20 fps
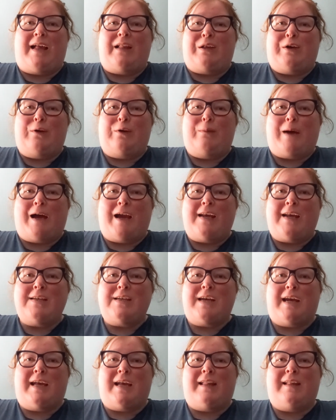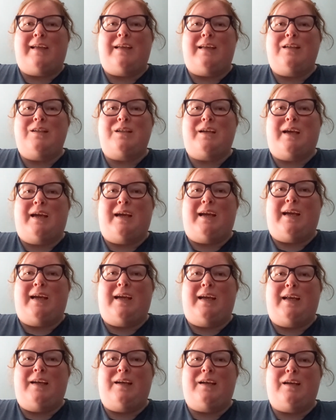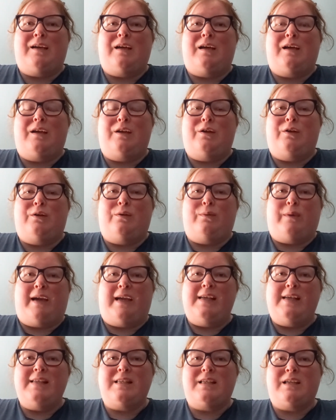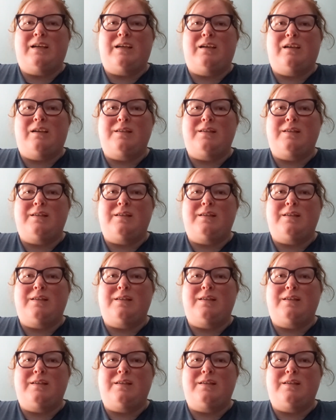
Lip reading: low buy challenge and a no waste,